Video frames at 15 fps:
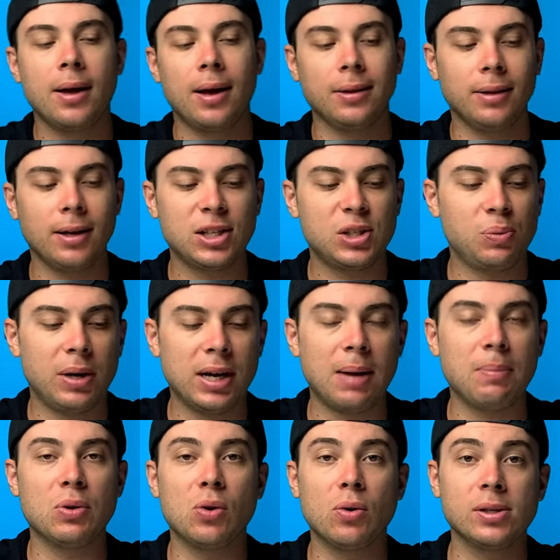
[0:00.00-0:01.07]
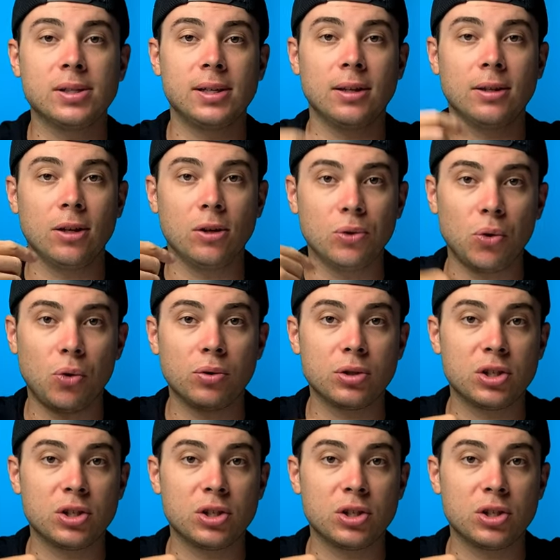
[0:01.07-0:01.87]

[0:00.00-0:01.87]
and that's why I'm using the Rode